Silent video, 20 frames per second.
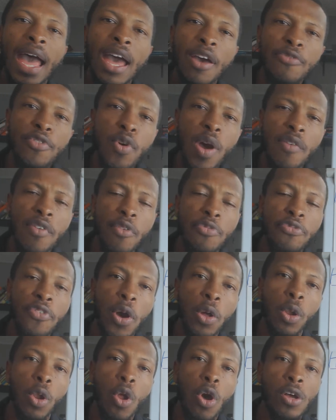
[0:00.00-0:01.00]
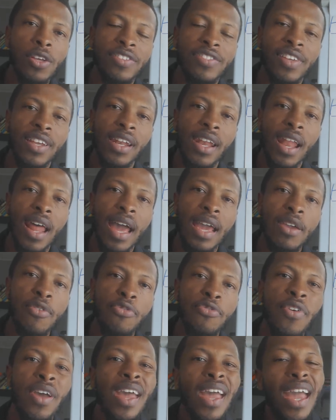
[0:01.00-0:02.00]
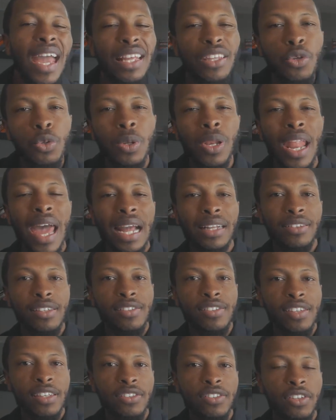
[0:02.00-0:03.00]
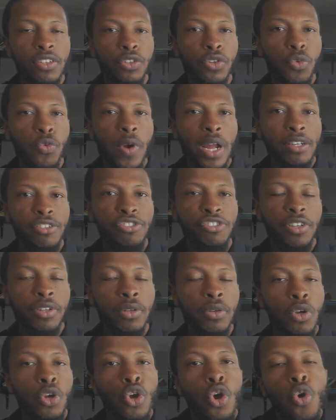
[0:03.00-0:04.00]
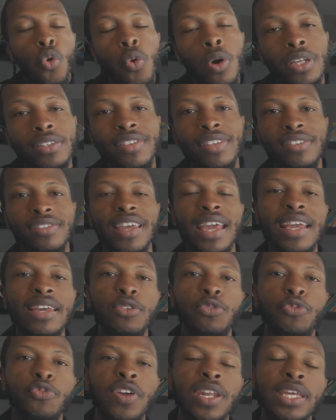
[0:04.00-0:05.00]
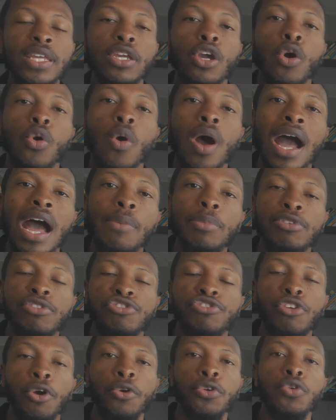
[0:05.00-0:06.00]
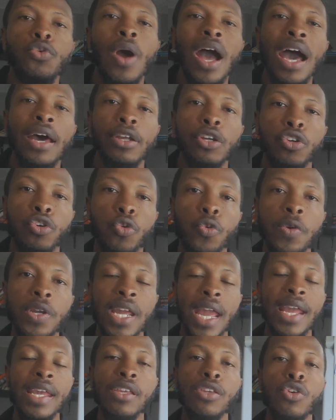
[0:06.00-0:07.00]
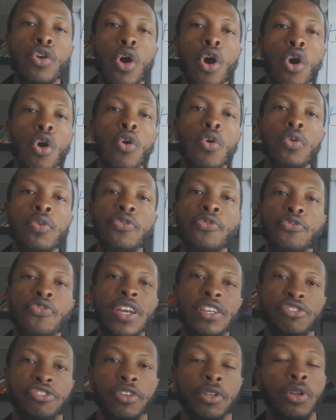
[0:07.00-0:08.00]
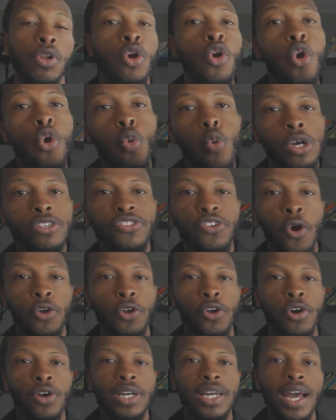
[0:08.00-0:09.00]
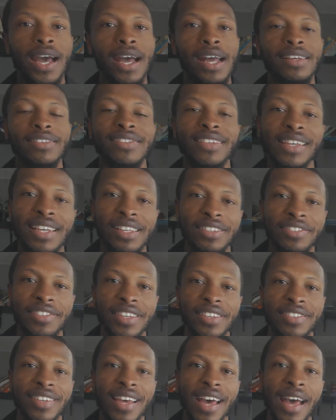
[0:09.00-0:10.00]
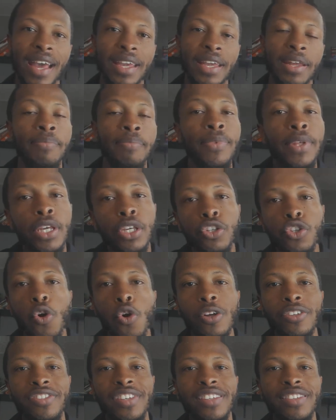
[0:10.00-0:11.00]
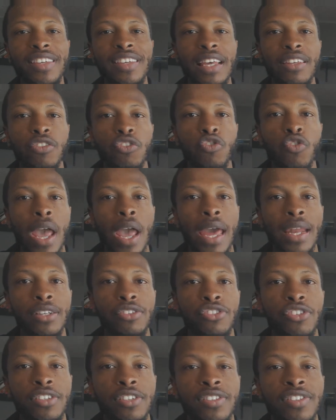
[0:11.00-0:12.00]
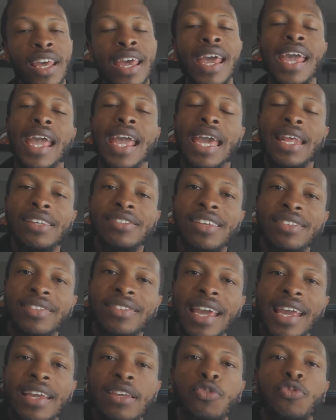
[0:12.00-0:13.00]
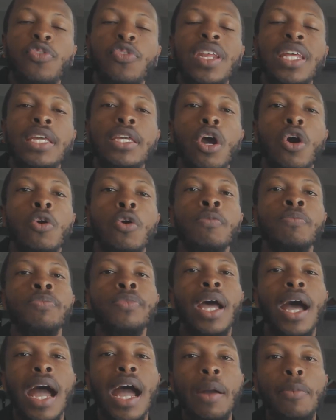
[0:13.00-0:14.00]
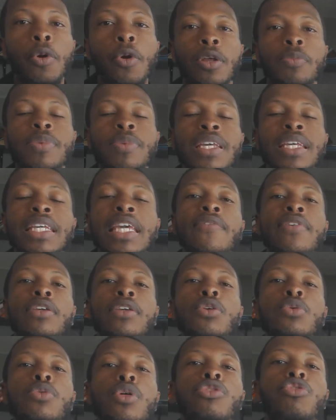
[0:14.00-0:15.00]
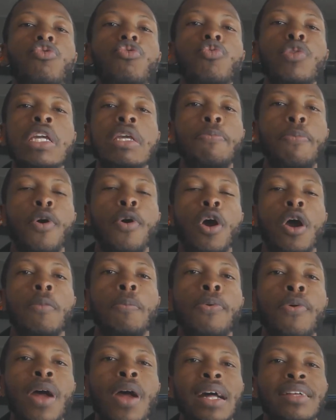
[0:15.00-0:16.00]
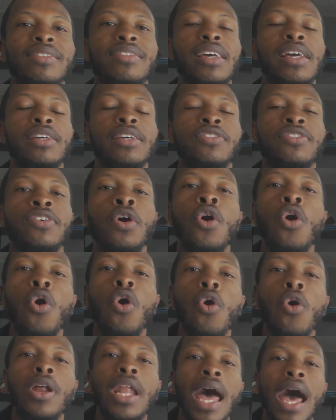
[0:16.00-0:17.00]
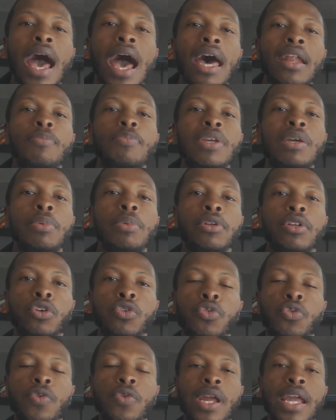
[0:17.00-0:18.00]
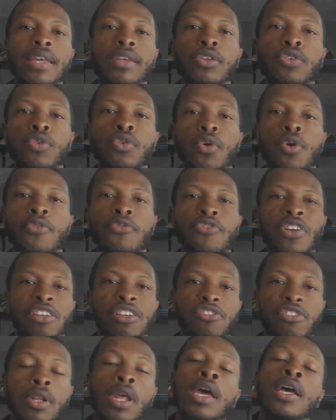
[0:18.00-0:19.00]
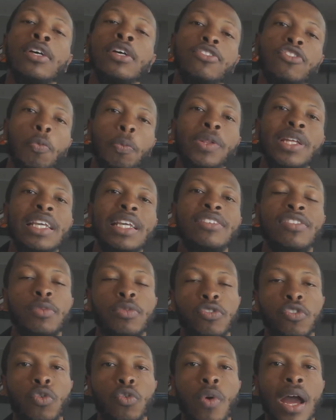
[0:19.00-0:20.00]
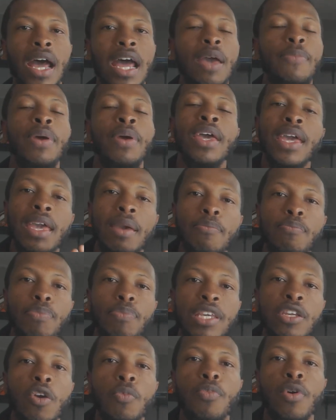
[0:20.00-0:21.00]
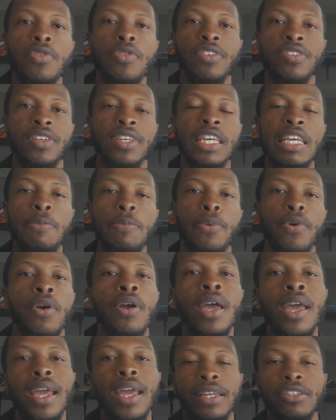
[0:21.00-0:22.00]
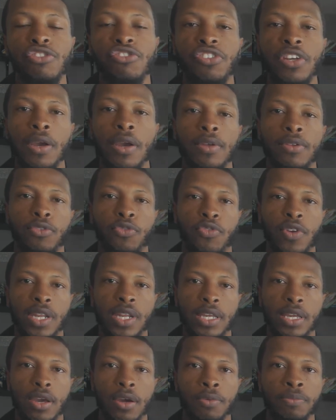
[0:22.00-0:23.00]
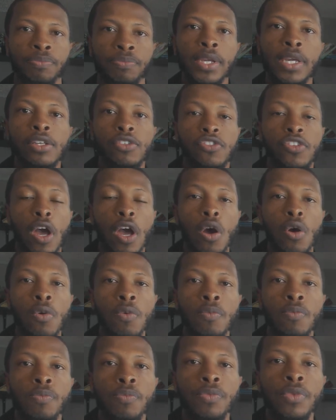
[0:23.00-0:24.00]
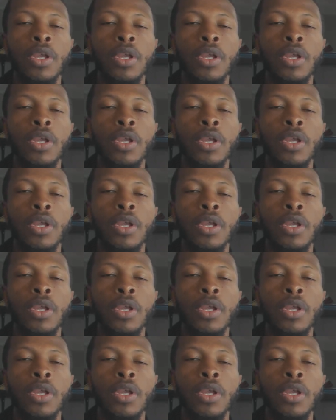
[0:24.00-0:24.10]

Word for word: Have you ever felt lost in life and you lacked a sense of direction? Well, in today's video, I'm gonna show you how to create your own vision. What's going on guys? It's Yaziah, your success strategist. And in today's video, I'm gonna be giving you the three part process on how to be able to create your vision. So please subscribe and be your brother's keeper and share this video. So